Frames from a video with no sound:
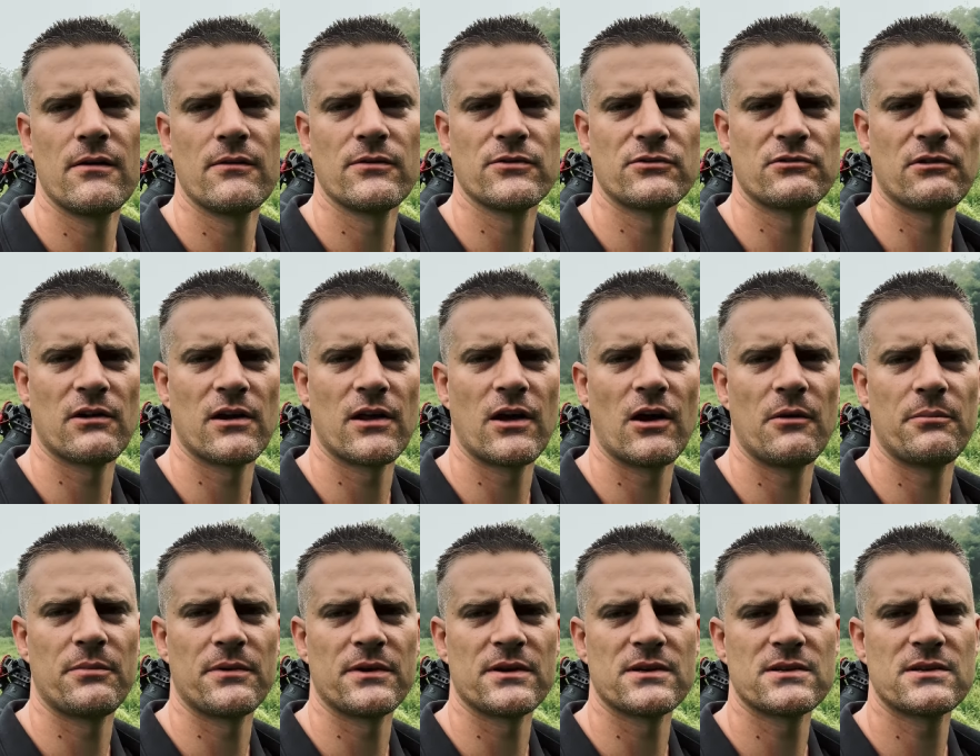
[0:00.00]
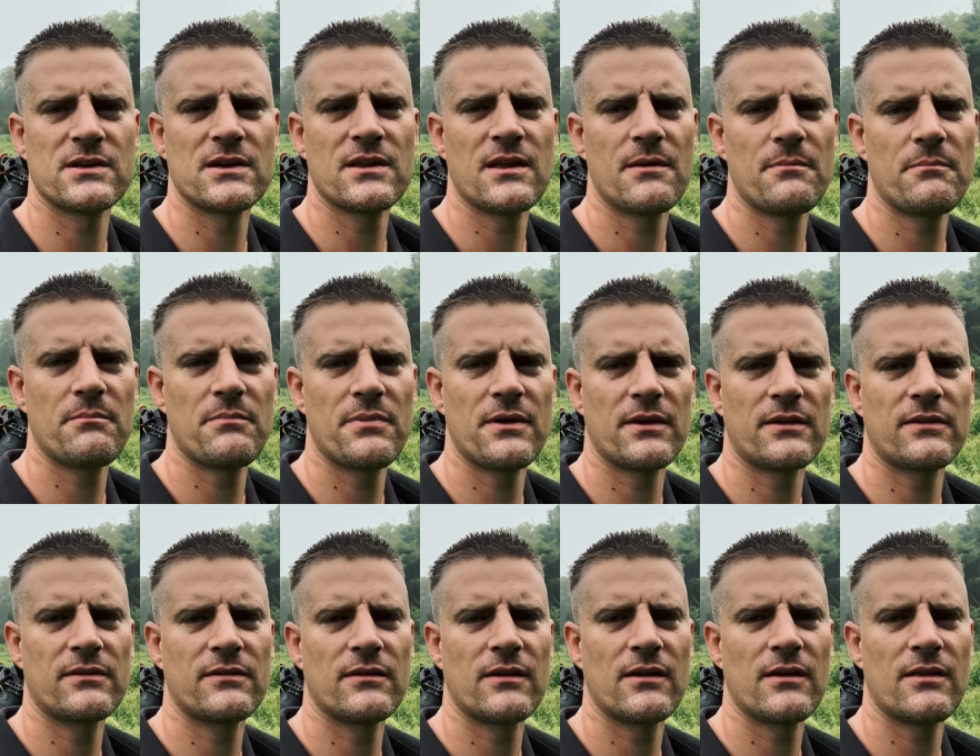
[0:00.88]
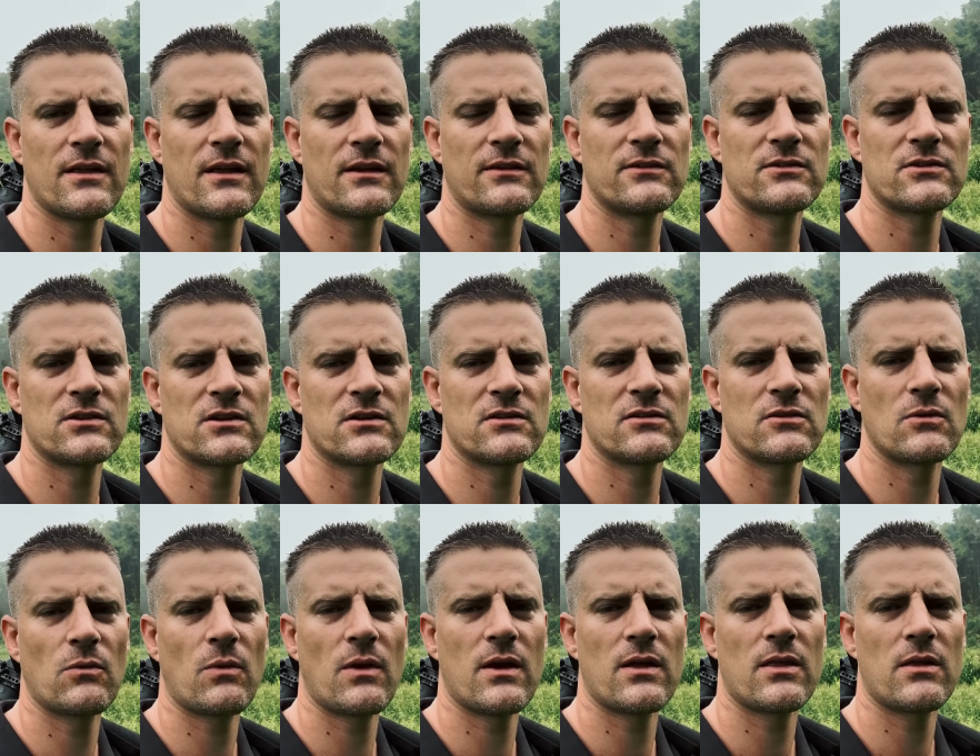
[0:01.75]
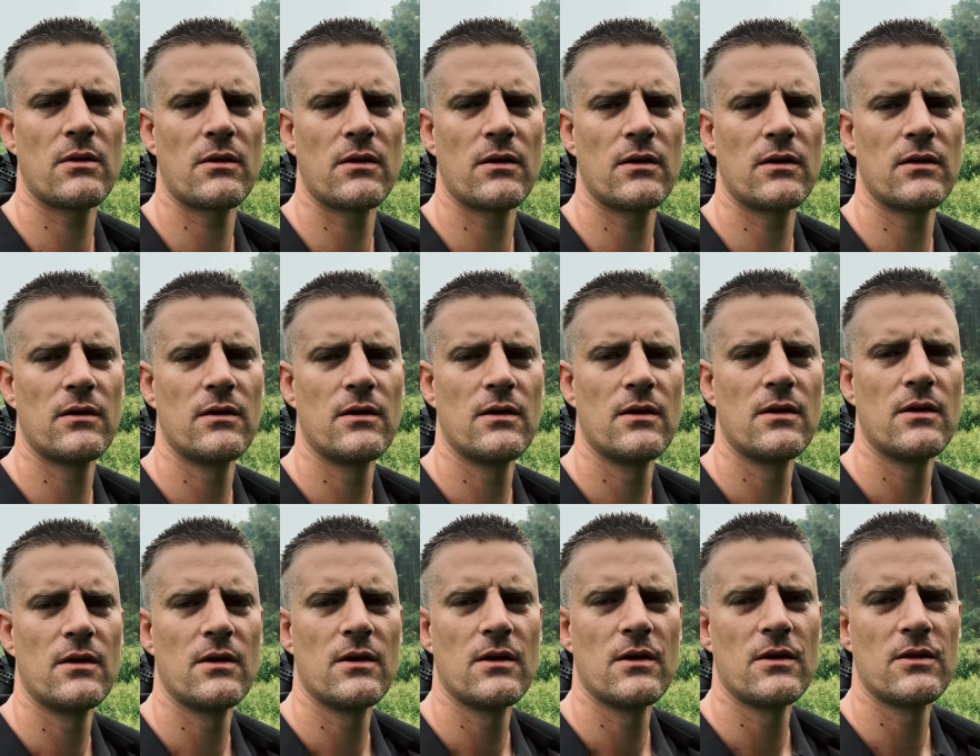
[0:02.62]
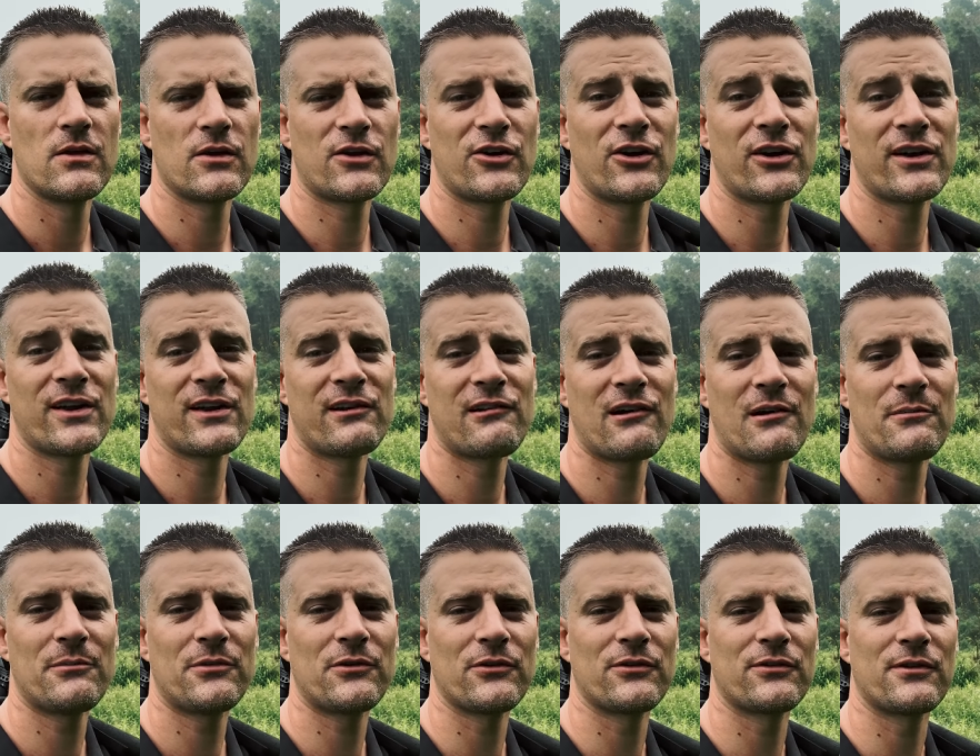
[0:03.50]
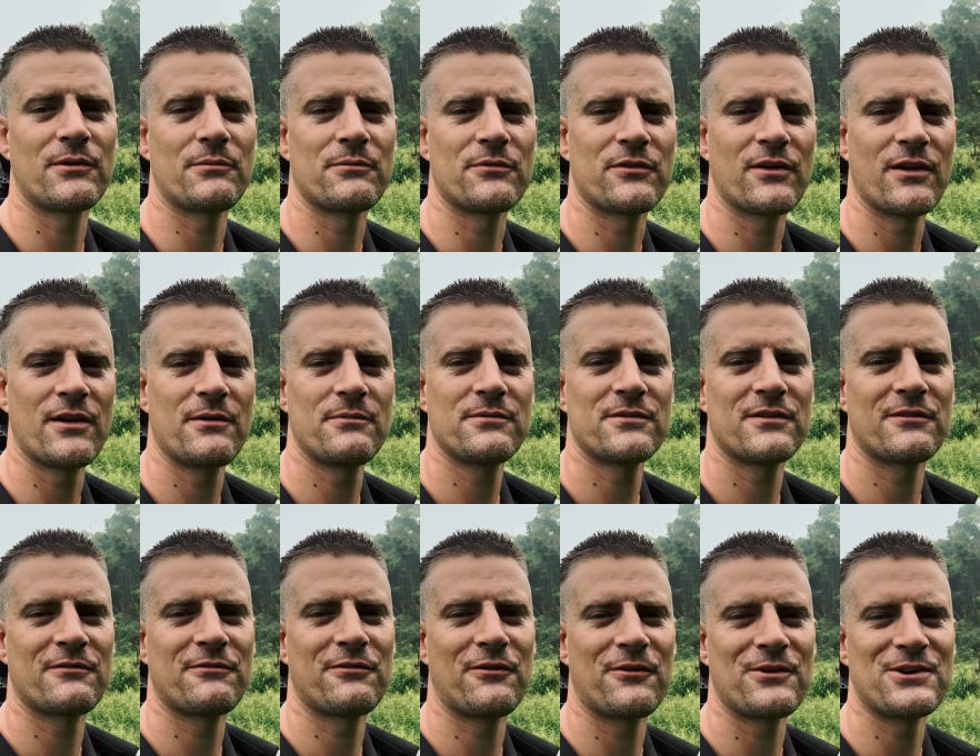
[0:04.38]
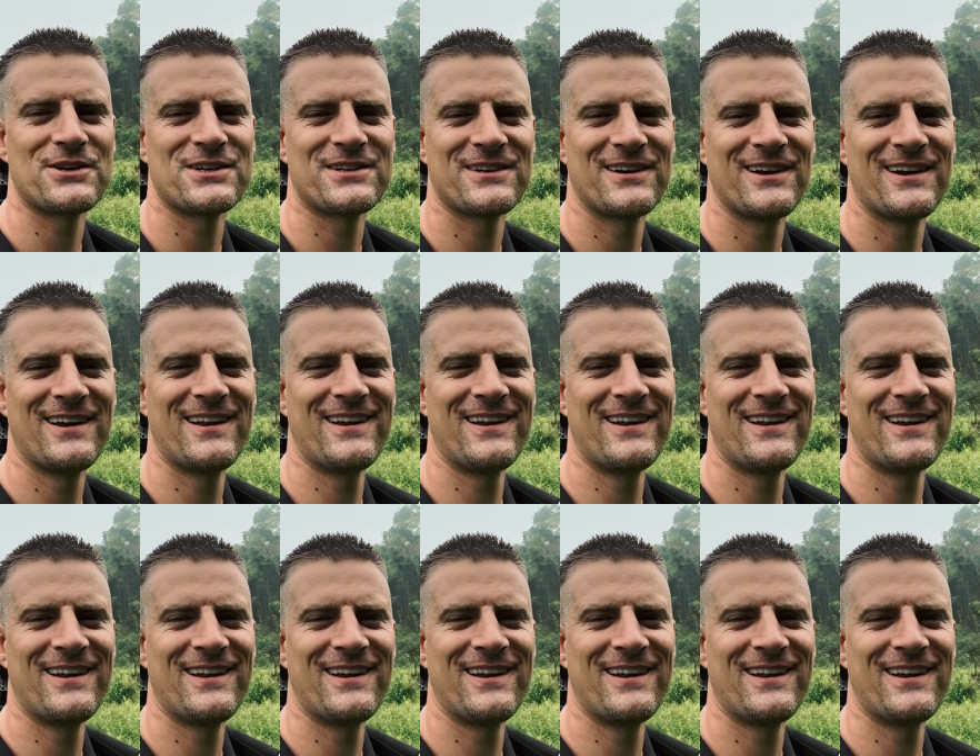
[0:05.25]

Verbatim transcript: was really hoping to see them, but uh, that's just the way the the cookie crumbles sometimes, unfortunately.